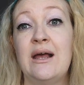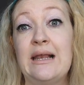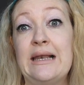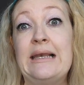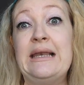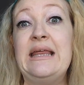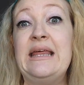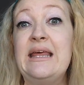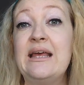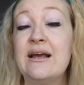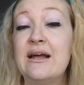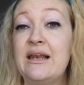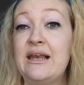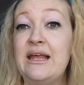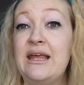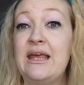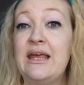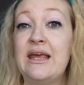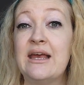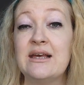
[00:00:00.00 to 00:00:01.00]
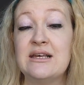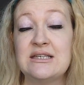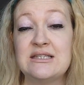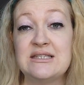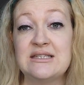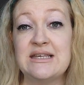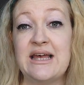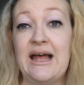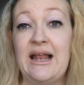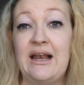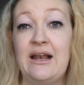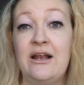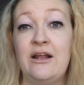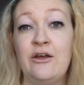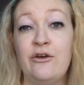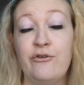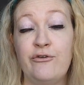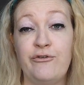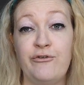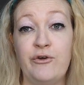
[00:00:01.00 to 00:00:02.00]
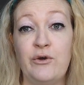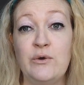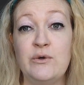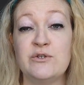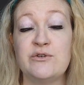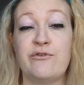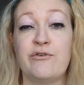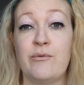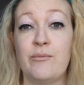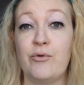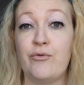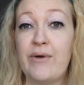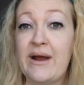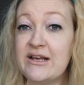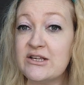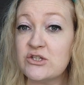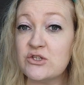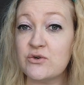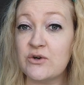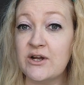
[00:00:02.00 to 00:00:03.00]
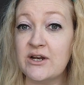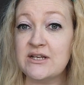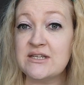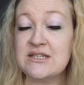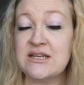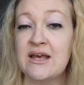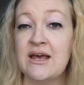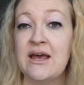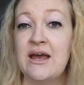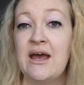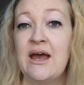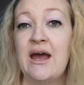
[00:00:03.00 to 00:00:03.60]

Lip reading: legally sell food from a restaurant.